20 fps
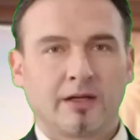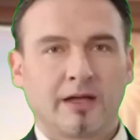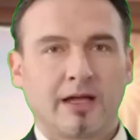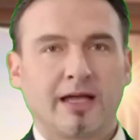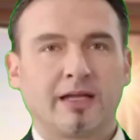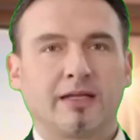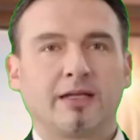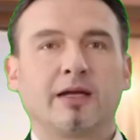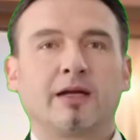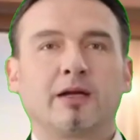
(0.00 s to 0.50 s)

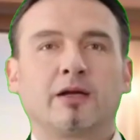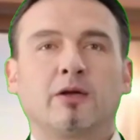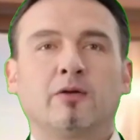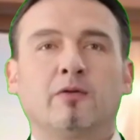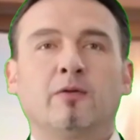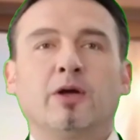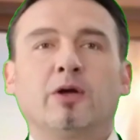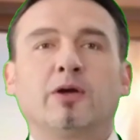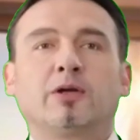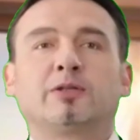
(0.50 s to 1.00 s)
Hey there,
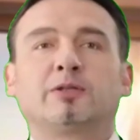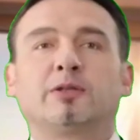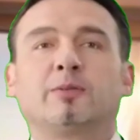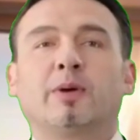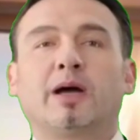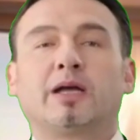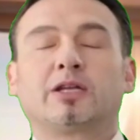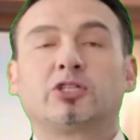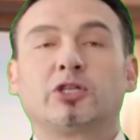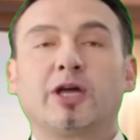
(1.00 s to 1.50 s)
welcome to
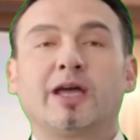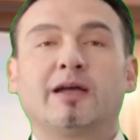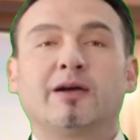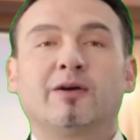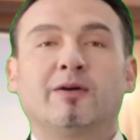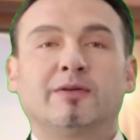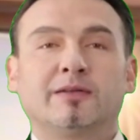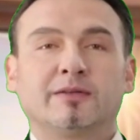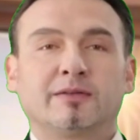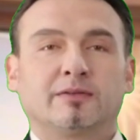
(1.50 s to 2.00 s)
my
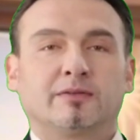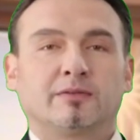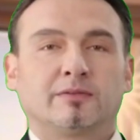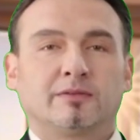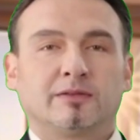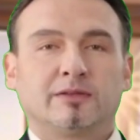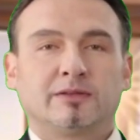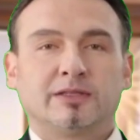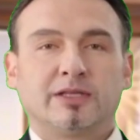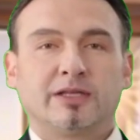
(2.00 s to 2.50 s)
channel.
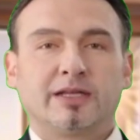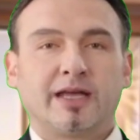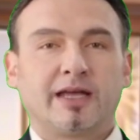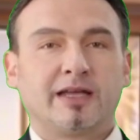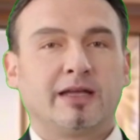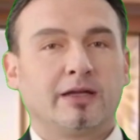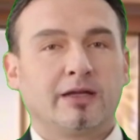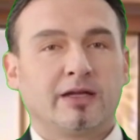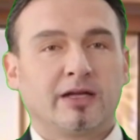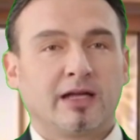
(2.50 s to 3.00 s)

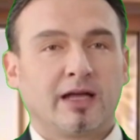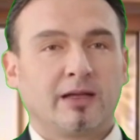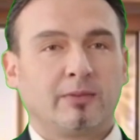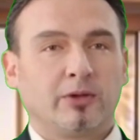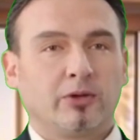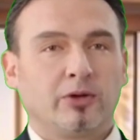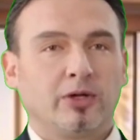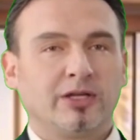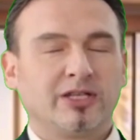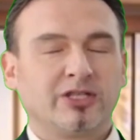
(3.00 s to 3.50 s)
Today, I'm
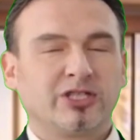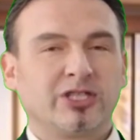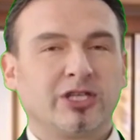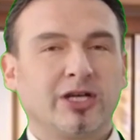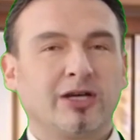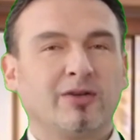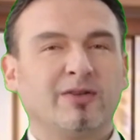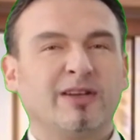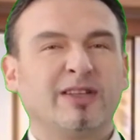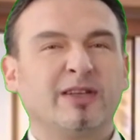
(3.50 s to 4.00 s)
going to
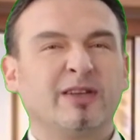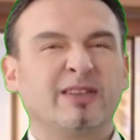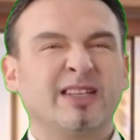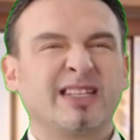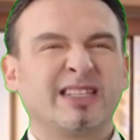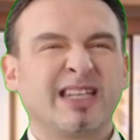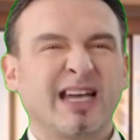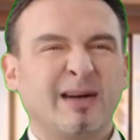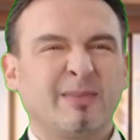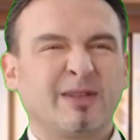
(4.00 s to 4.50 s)
share with you
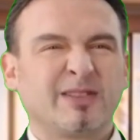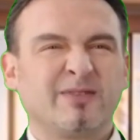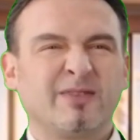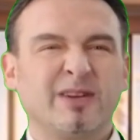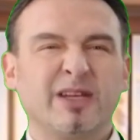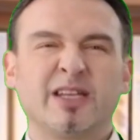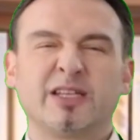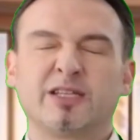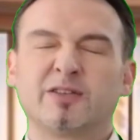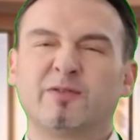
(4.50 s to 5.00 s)
the top
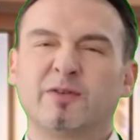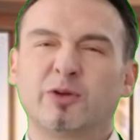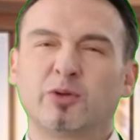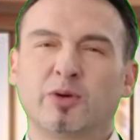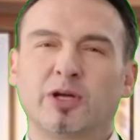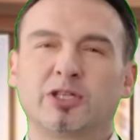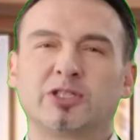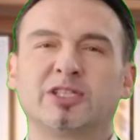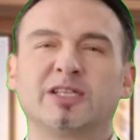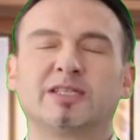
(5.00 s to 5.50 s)
3 interview
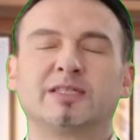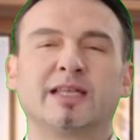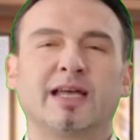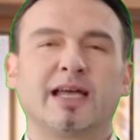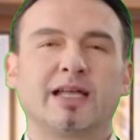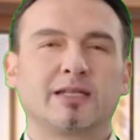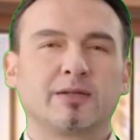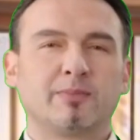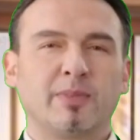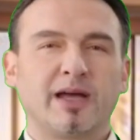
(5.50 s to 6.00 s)
questions
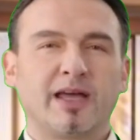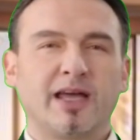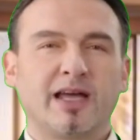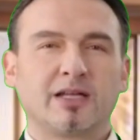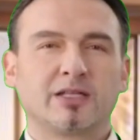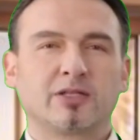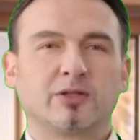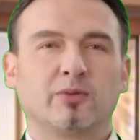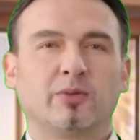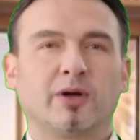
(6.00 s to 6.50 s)
asked by
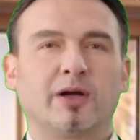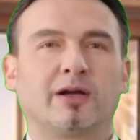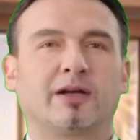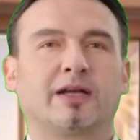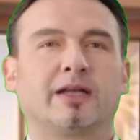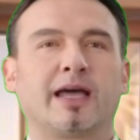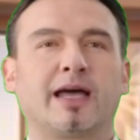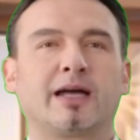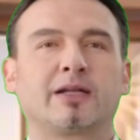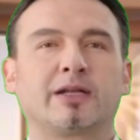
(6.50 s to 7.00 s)

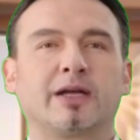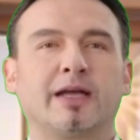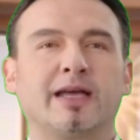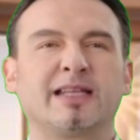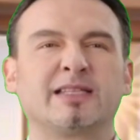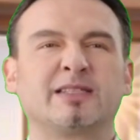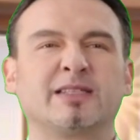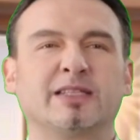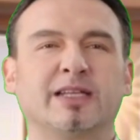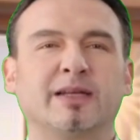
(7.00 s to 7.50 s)
Hexaware and how to
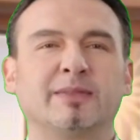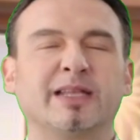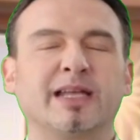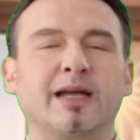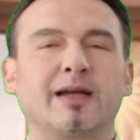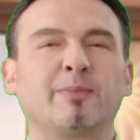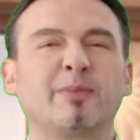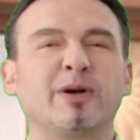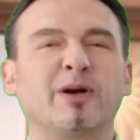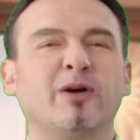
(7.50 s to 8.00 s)
answer them
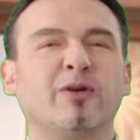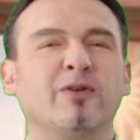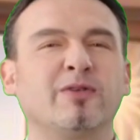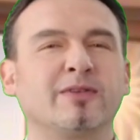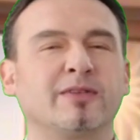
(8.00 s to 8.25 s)
like a pro.